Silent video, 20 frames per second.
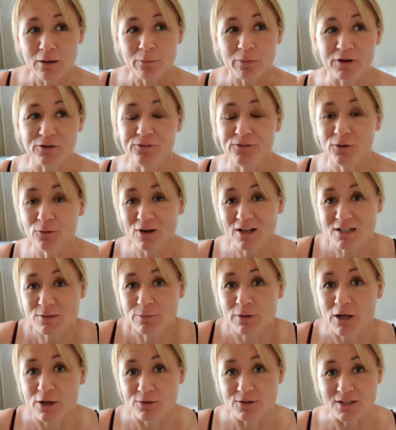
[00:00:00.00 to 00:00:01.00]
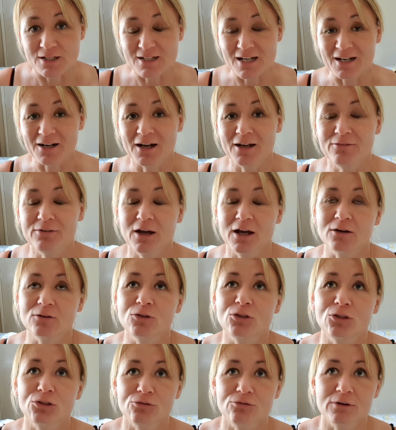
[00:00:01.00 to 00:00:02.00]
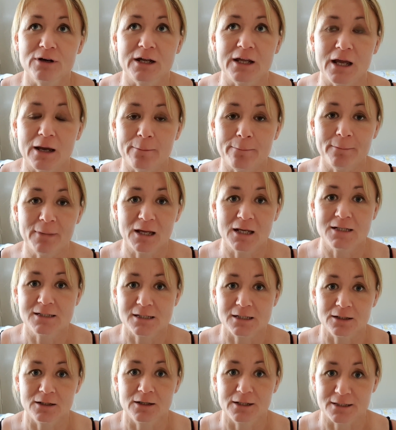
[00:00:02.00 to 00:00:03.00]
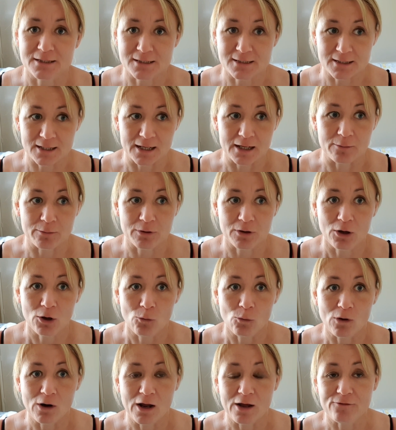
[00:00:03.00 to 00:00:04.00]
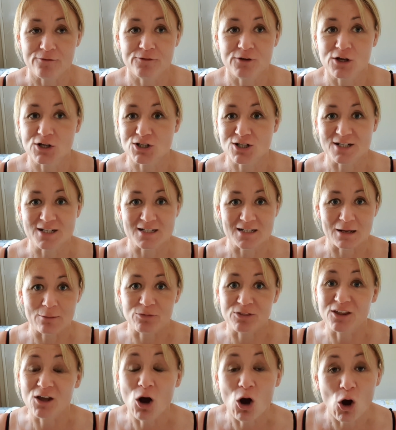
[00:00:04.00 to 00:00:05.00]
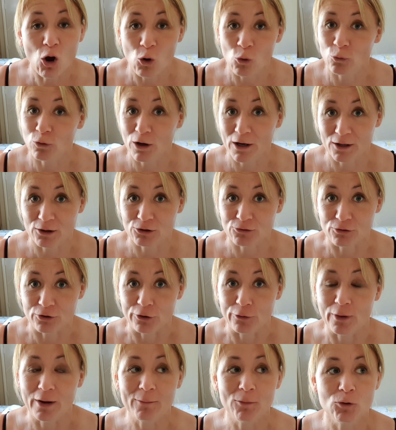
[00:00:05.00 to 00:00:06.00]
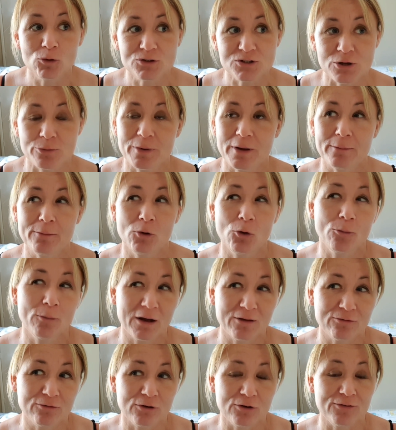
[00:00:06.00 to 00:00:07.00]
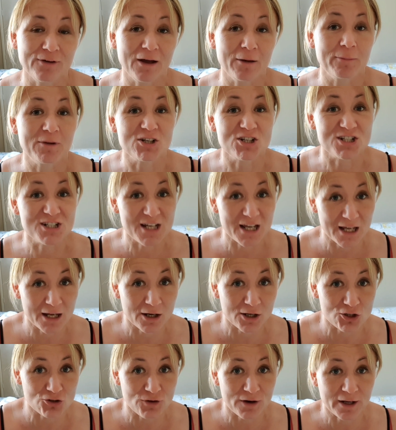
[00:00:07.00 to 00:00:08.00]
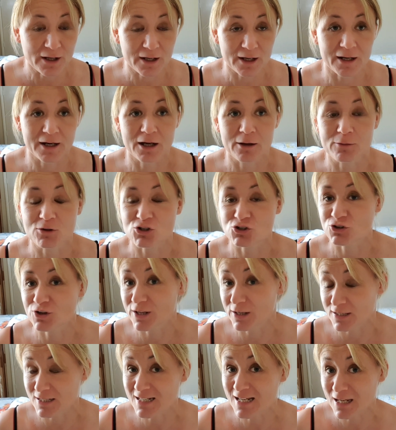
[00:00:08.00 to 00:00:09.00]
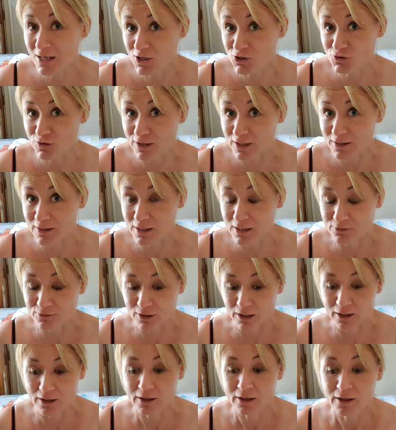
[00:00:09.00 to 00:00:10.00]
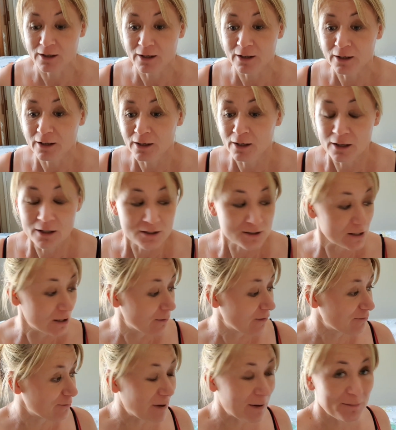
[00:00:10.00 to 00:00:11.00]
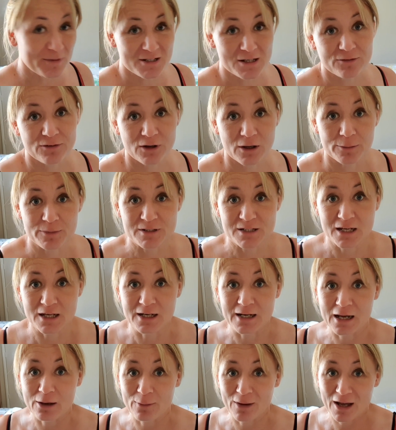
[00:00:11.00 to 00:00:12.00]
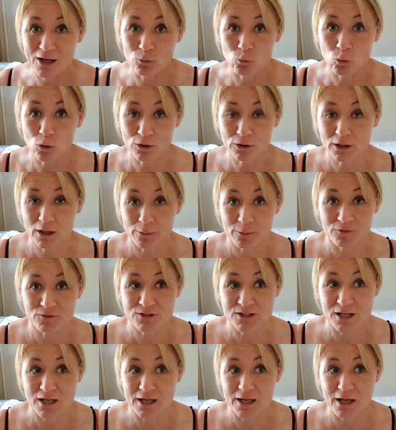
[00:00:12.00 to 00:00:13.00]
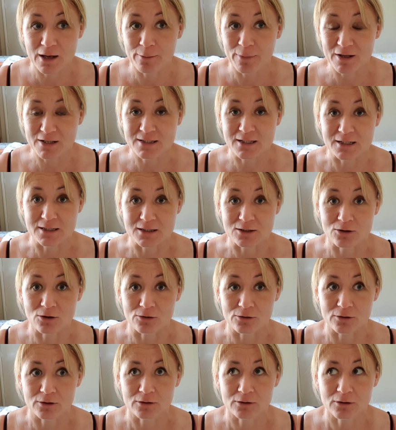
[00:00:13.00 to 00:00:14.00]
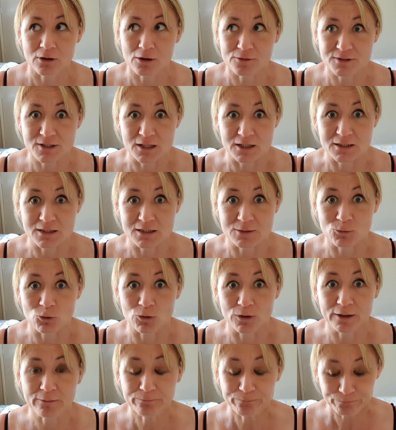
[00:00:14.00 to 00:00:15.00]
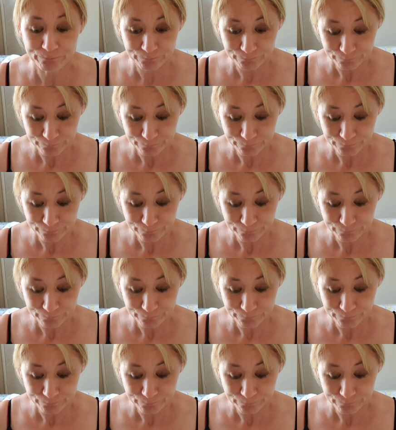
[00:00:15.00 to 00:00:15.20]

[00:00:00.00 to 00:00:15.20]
but I feel less bloated and I've had 3 amazing nights sleep where I have virtually slept the whole night through. I'm also being more mindful of how much tea I drink and how much tea I drink in the evening. So I've made myself a cup of tea now. I had 1 cup of tea at about 6 o'clock, 6:30 this morning.